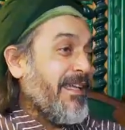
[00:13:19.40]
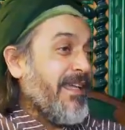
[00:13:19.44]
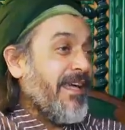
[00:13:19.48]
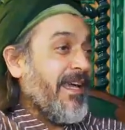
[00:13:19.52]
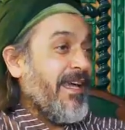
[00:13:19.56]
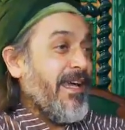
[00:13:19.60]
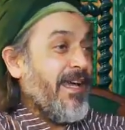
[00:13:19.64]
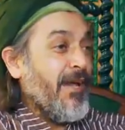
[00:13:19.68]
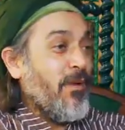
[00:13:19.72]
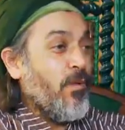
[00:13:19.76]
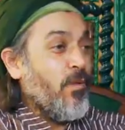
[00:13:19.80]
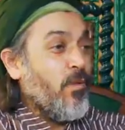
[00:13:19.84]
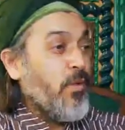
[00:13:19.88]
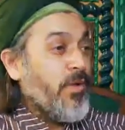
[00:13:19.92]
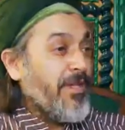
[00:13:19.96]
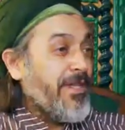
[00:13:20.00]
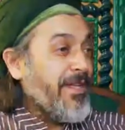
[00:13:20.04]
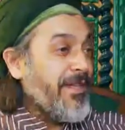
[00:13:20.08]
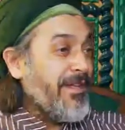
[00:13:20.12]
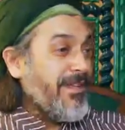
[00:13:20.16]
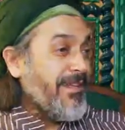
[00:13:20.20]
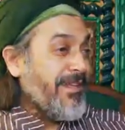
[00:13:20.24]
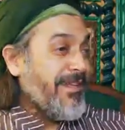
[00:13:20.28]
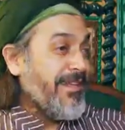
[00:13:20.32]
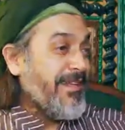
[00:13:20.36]
a
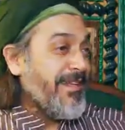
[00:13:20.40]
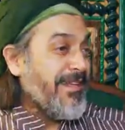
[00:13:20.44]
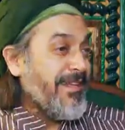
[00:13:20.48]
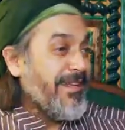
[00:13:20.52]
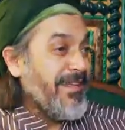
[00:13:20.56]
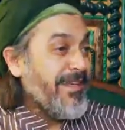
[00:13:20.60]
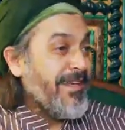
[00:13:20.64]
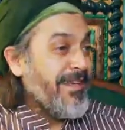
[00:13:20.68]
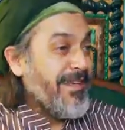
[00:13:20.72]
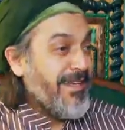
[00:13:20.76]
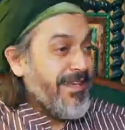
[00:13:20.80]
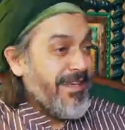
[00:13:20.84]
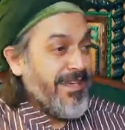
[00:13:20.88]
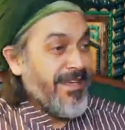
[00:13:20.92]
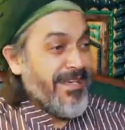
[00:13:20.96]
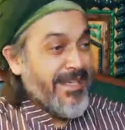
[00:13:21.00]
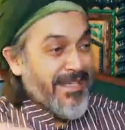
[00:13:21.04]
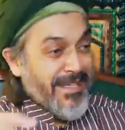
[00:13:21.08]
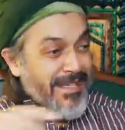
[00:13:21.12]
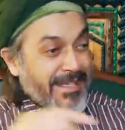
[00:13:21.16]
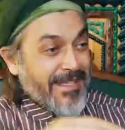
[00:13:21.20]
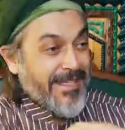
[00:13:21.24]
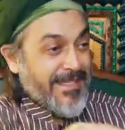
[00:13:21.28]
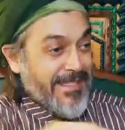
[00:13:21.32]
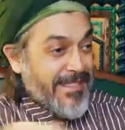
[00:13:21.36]
wooden
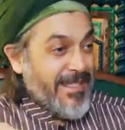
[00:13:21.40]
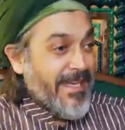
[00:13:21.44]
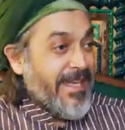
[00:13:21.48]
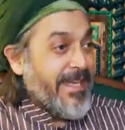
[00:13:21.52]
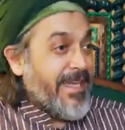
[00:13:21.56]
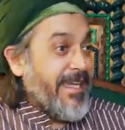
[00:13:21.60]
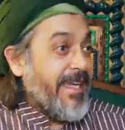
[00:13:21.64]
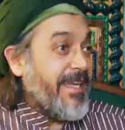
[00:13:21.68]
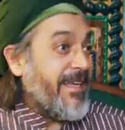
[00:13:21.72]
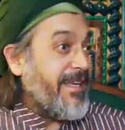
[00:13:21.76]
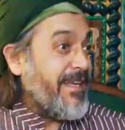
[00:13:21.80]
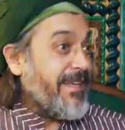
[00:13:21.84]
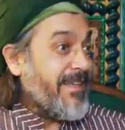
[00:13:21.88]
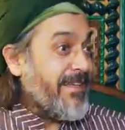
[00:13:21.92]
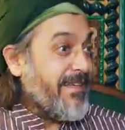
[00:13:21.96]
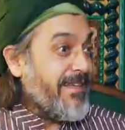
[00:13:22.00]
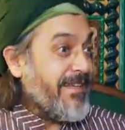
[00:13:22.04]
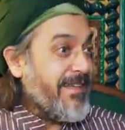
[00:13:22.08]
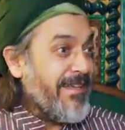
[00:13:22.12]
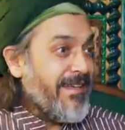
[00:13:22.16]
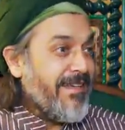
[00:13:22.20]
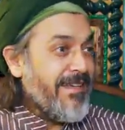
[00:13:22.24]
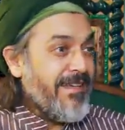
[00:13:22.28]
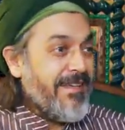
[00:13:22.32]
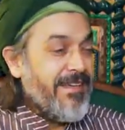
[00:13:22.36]
stick in it.
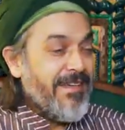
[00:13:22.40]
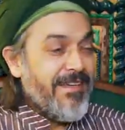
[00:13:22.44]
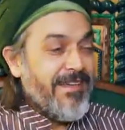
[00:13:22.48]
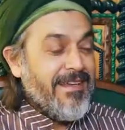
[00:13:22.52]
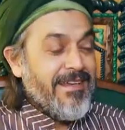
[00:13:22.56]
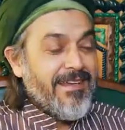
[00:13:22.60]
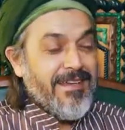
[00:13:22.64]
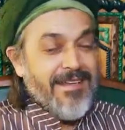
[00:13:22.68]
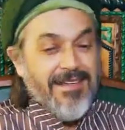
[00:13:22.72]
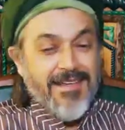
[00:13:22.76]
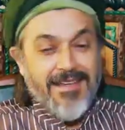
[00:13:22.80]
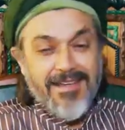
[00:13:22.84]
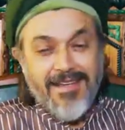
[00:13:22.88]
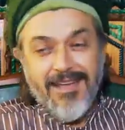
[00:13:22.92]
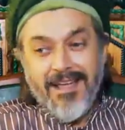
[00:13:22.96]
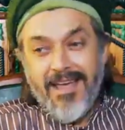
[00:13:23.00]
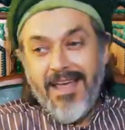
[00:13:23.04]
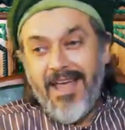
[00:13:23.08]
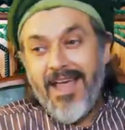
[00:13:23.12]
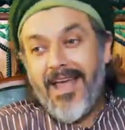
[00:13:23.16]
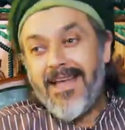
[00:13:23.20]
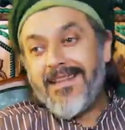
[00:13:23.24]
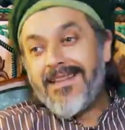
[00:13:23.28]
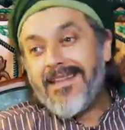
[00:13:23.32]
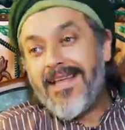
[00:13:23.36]

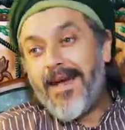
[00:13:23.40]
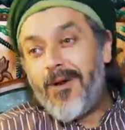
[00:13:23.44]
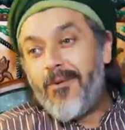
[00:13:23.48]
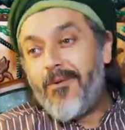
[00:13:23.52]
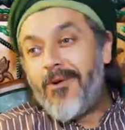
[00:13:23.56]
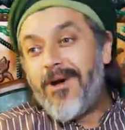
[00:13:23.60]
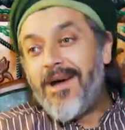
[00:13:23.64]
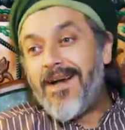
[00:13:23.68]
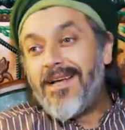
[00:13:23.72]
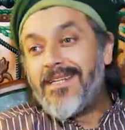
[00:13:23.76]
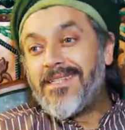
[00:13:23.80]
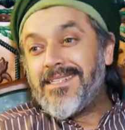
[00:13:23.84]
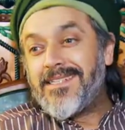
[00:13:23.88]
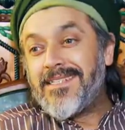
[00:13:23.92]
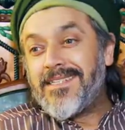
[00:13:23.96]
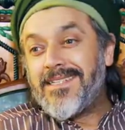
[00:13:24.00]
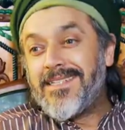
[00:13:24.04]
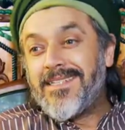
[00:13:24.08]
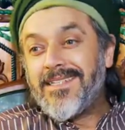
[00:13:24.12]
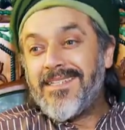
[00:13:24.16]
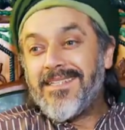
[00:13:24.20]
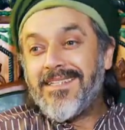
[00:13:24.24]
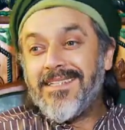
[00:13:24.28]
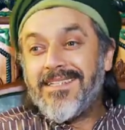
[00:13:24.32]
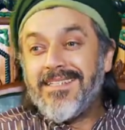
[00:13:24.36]
And that
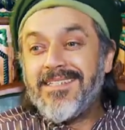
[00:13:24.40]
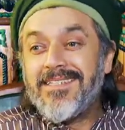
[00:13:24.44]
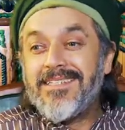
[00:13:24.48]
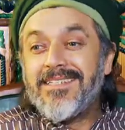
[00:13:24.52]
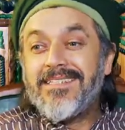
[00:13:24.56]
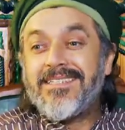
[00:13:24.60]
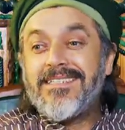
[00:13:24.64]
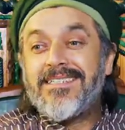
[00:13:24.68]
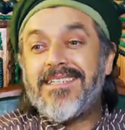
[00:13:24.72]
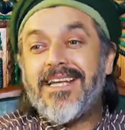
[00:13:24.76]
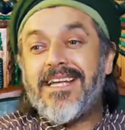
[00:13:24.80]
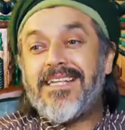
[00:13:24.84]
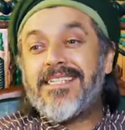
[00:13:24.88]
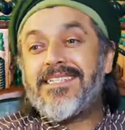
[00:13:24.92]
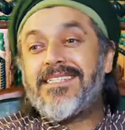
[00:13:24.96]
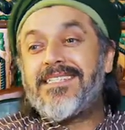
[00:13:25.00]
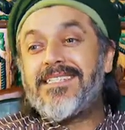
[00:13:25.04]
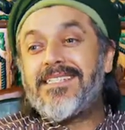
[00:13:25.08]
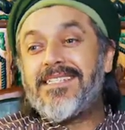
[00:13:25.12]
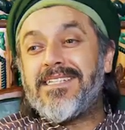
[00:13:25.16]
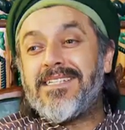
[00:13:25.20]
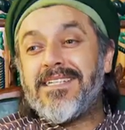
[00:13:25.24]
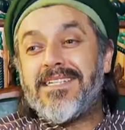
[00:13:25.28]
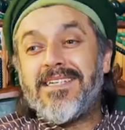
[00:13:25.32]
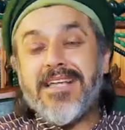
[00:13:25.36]
was
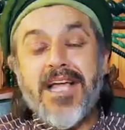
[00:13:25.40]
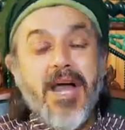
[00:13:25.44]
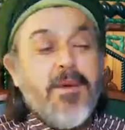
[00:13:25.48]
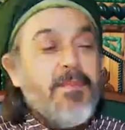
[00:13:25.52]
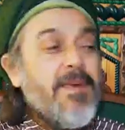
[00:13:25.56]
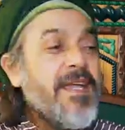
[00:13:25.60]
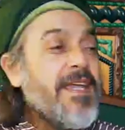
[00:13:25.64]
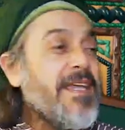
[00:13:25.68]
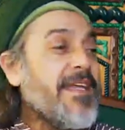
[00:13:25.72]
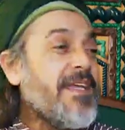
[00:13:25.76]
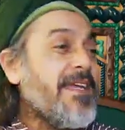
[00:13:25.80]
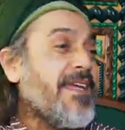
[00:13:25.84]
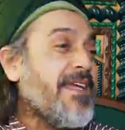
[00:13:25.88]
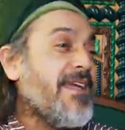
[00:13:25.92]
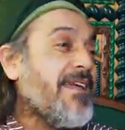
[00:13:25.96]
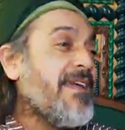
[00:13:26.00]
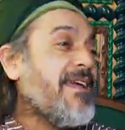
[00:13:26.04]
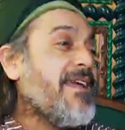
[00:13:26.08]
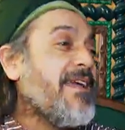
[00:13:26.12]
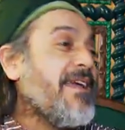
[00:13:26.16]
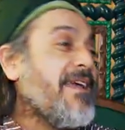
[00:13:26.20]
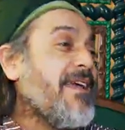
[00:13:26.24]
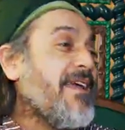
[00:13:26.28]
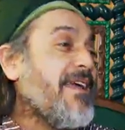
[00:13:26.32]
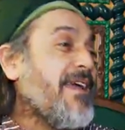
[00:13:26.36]
just coming
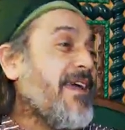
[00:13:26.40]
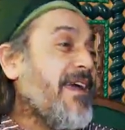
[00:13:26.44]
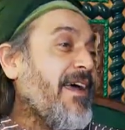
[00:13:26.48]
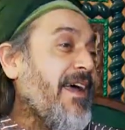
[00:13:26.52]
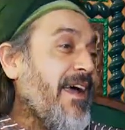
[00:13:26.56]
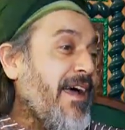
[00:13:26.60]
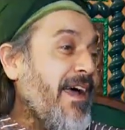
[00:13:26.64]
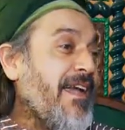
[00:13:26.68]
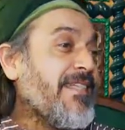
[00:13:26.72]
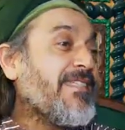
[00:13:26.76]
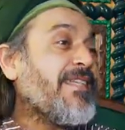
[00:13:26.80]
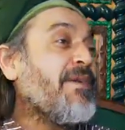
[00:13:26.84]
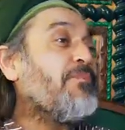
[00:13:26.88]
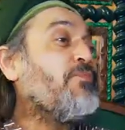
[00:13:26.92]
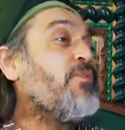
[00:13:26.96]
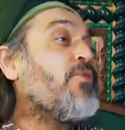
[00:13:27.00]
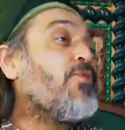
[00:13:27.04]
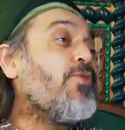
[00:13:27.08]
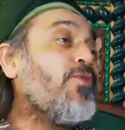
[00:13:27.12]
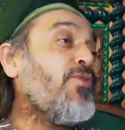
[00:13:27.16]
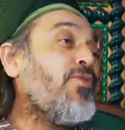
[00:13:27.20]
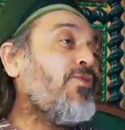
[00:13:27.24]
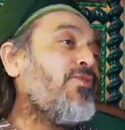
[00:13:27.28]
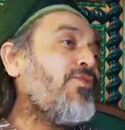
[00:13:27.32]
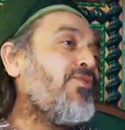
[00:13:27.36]
as a
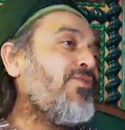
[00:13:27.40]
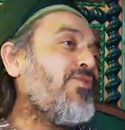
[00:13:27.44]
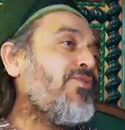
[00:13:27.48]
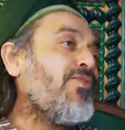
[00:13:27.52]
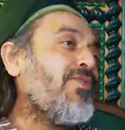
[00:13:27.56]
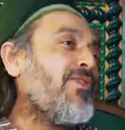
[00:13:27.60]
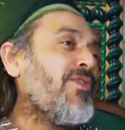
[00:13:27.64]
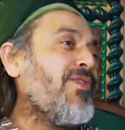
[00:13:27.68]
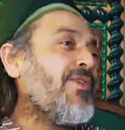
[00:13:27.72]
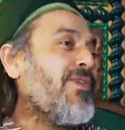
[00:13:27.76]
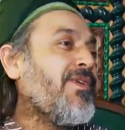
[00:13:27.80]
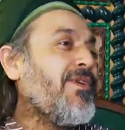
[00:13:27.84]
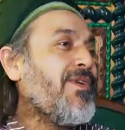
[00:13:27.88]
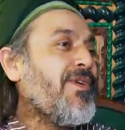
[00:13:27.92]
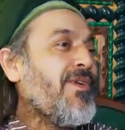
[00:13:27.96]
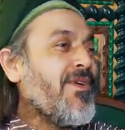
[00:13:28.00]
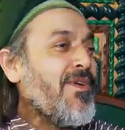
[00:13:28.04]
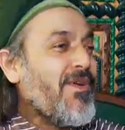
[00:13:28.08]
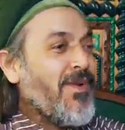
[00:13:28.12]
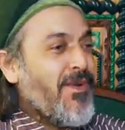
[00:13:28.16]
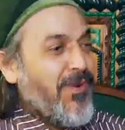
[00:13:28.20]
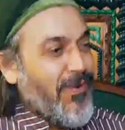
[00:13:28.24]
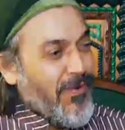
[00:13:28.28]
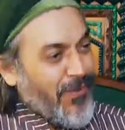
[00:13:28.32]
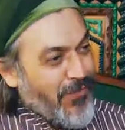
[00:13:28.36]
proof
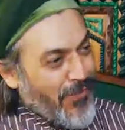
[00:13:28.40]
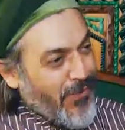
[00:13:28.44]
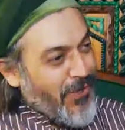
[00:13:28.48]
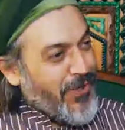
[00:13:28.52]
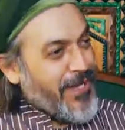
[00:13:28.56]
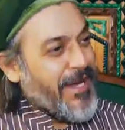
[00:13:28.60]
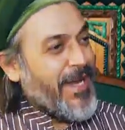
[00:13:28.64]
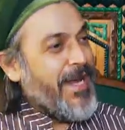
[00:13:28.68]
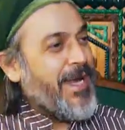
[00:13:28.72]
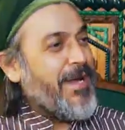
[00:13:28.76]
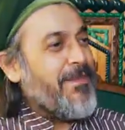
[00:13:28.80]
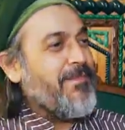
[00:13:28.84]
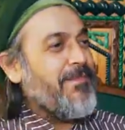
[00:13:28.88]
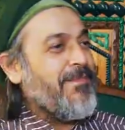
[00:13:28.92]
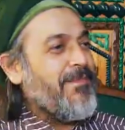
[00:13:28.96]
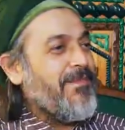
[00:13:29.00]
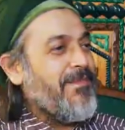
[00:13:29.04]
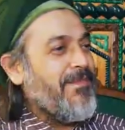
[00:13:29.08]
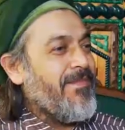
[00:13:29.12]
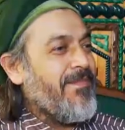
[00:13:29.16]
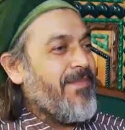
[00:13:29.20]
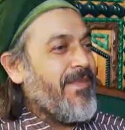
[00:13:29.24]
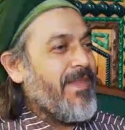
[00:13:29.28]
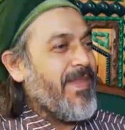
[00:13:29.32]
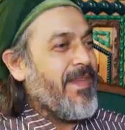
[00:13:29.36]
for him,
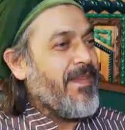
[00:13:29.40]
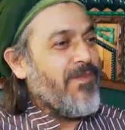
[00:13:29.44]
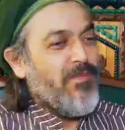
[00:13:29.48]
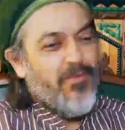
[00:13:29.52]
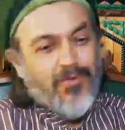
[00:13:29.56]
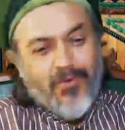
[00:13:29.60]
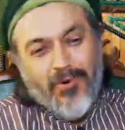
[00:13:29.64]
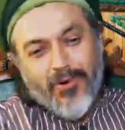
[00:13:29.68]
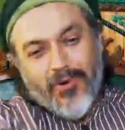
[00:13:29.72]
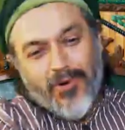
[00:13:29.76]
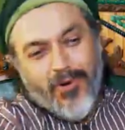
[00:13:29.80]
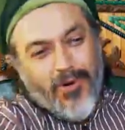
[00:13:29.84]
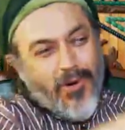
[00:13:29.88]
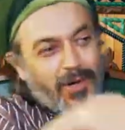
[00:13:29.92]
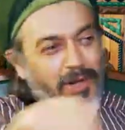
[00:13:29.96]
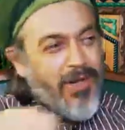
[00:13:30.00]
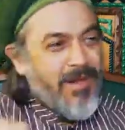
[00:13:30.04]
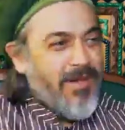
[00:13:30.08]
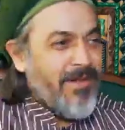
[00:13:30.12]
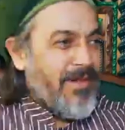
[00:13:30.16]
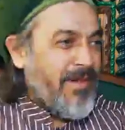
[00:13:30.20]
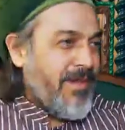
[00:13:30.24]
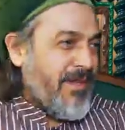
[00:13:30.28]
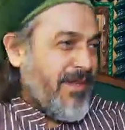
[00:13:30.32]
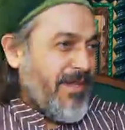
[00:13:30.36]
for
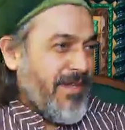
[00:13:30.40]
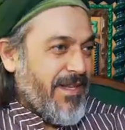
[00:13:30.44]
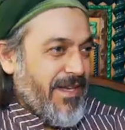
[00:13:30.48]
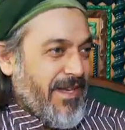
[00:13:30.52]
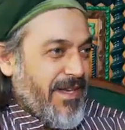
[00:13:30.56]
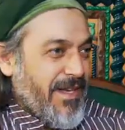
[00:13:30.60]
all